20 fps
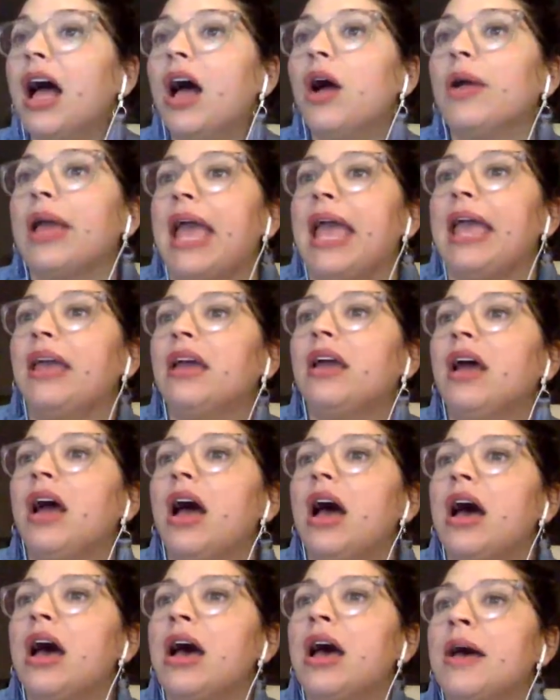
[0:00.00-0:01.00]
Okay.
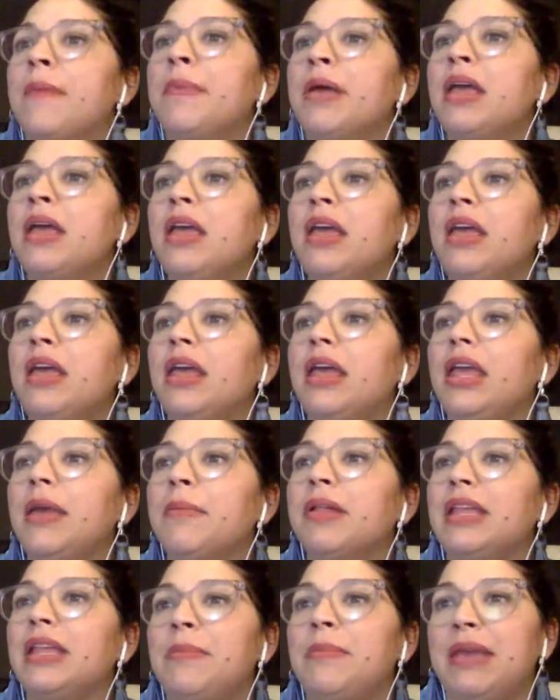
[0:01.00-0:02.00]

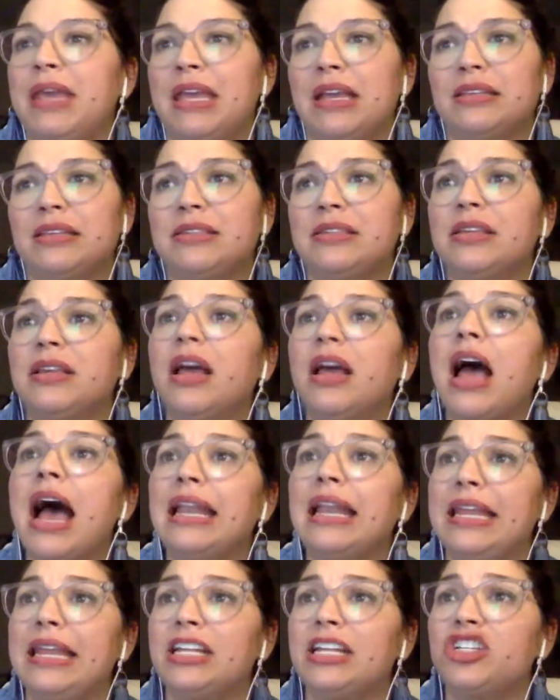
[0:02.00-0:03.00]
Emily Meeks. I
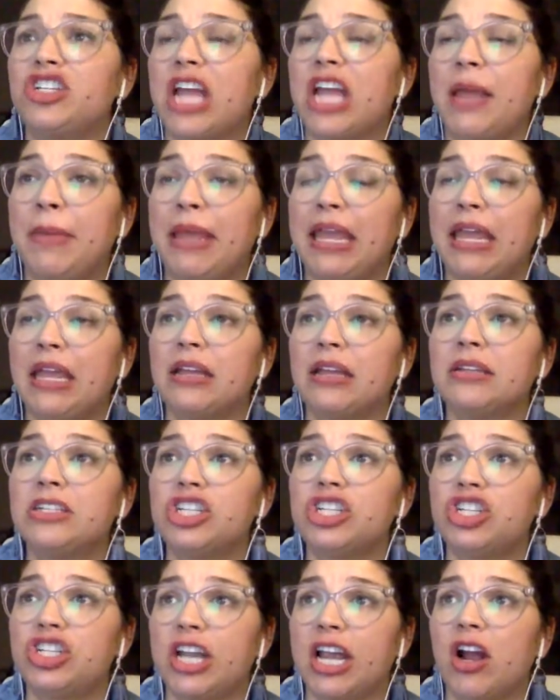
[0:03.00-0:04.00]
need Jamie to
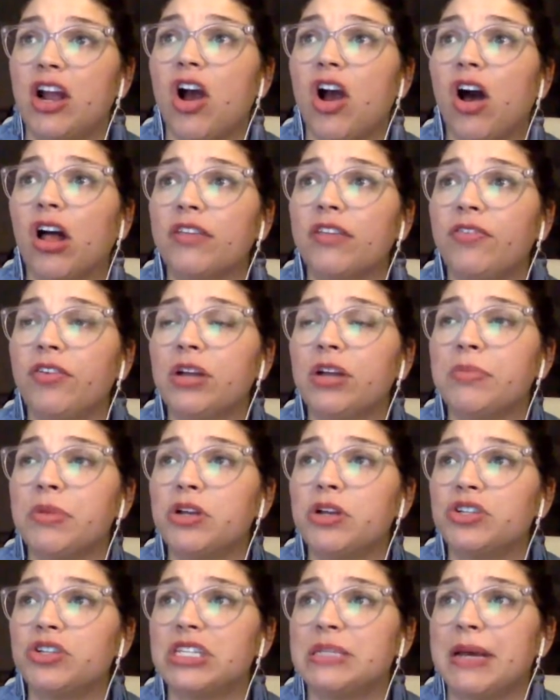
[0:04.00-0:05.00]
share all of her
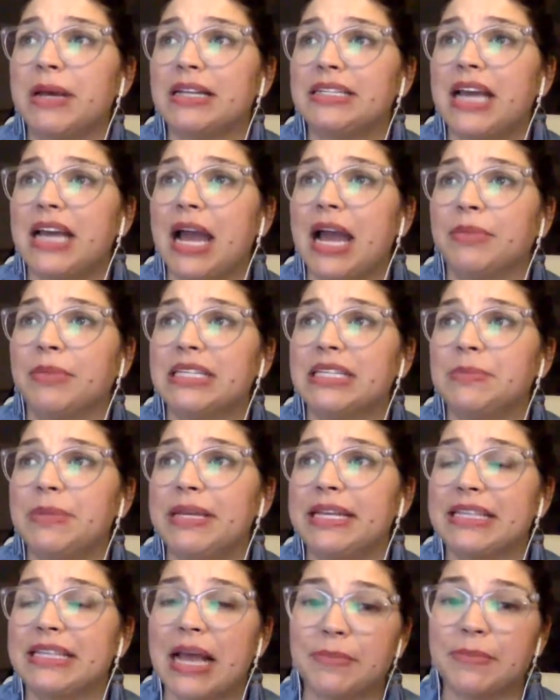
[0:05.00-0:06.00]
emotions about Timeless
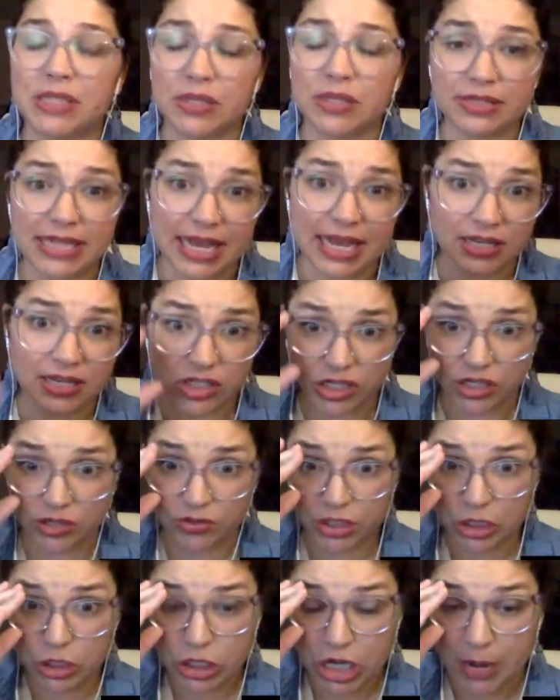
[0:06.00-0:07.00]
because I'm so sad too.
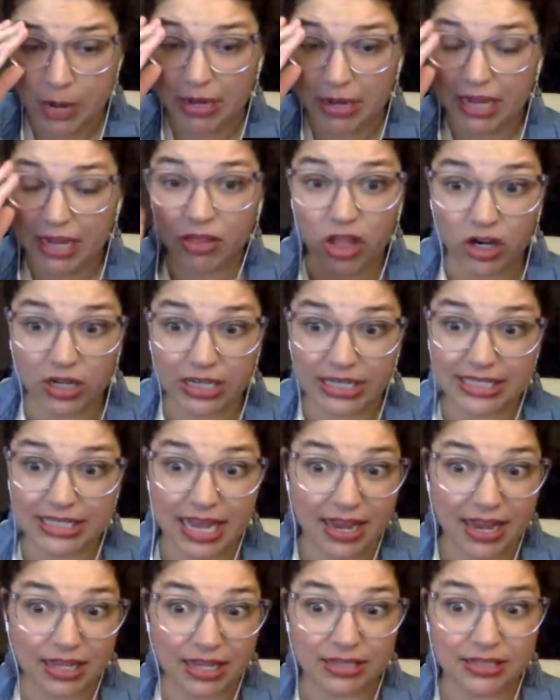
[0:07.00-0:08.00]
So Jamie, 30
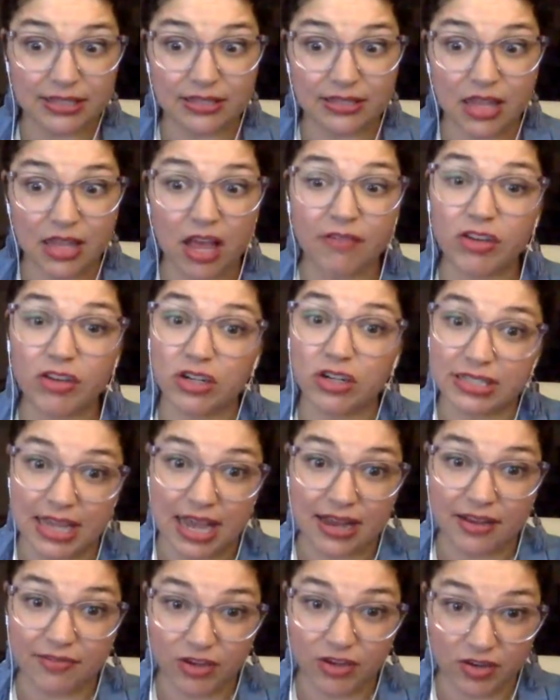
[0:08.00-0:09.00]
seconds of your
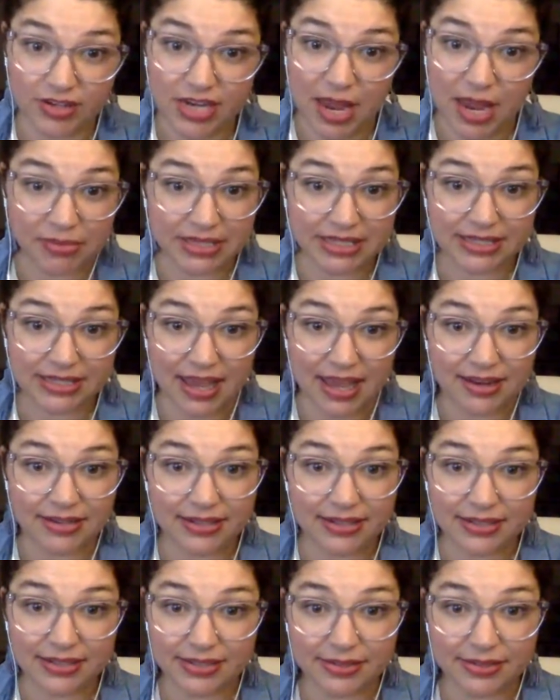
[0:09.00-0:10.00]
Timeless sadness.